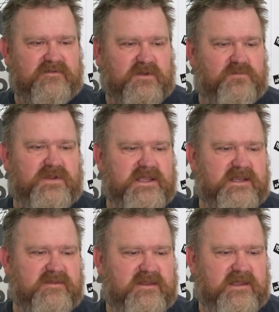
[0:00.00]

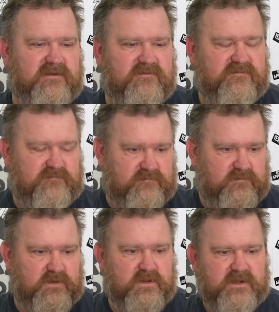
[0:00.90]
completed the
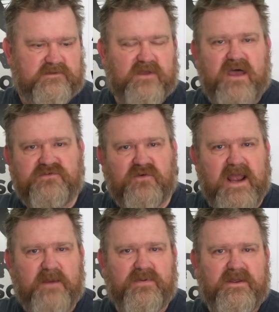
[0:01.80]
exhaust
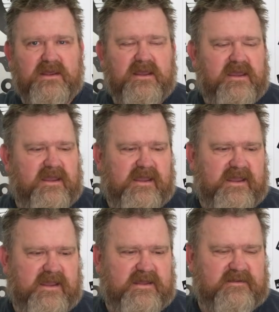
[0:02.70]
wrap,
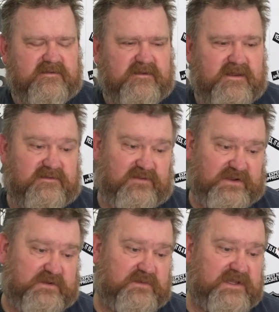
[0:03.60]
and it's
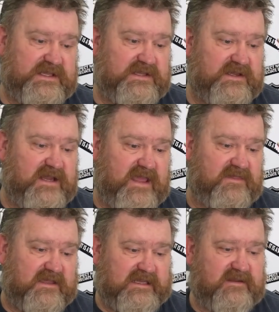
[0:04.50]
looking really good, I
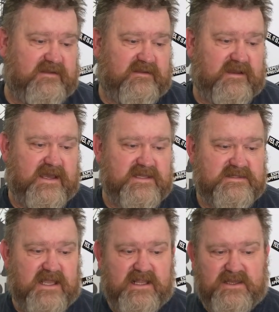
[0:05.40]
think. It's
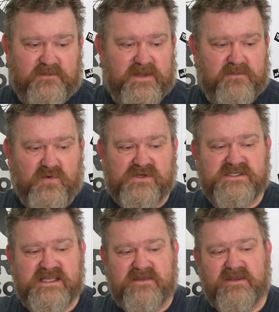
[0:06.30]
got a little bit more
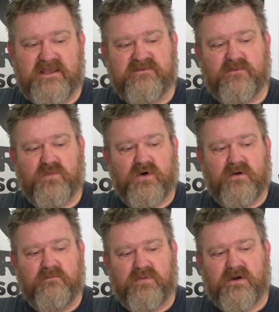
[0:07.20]
steaming, some more
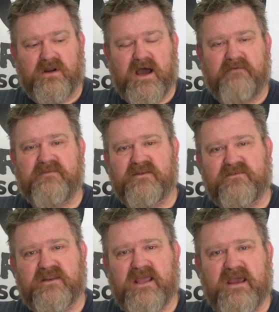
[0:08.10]
burn off that it's
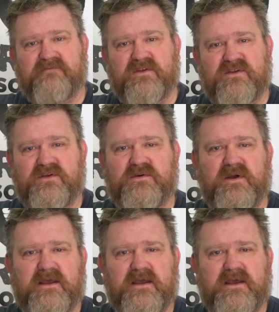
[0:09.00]
going to have to do.